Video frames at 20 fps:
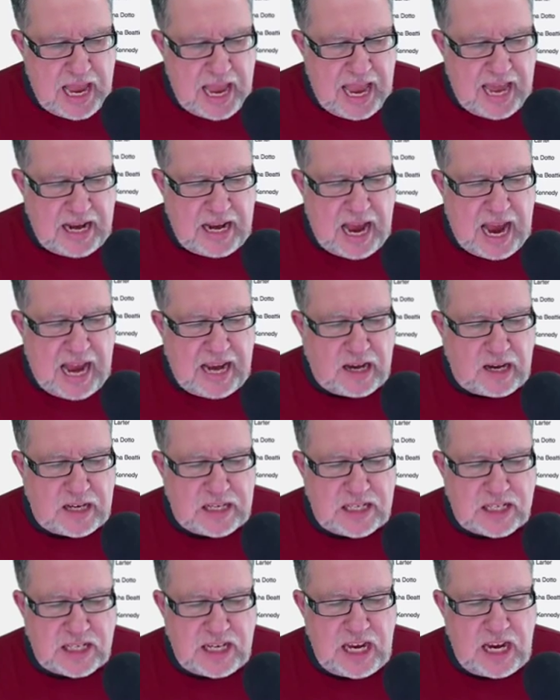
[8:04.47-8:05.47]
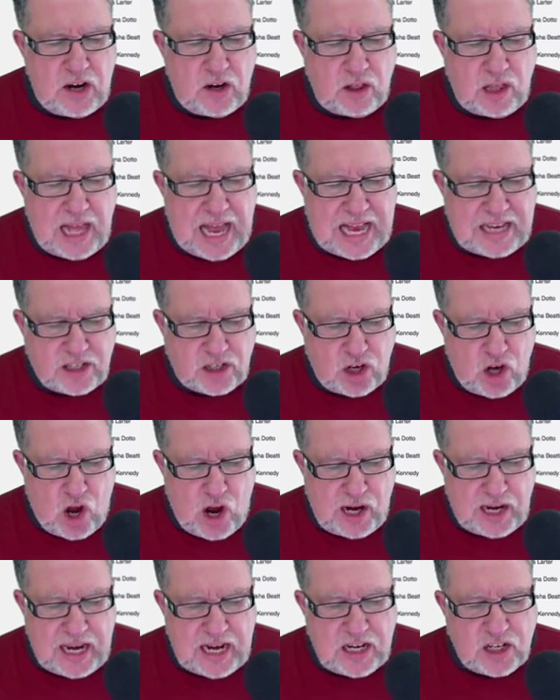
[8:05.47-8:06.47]
And I can see here, last
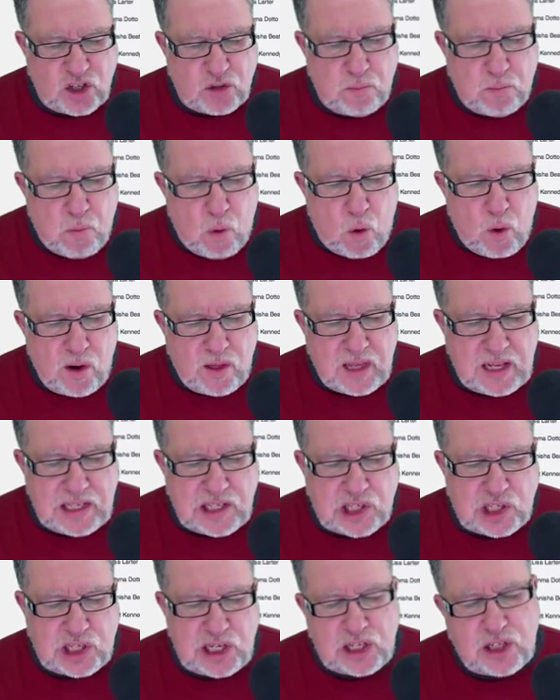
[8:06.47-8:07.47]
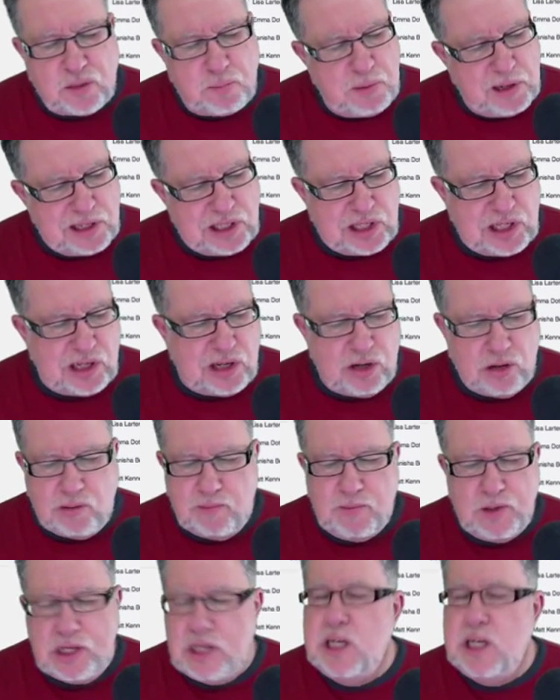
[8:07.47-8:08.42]
login is more than 6 months ago.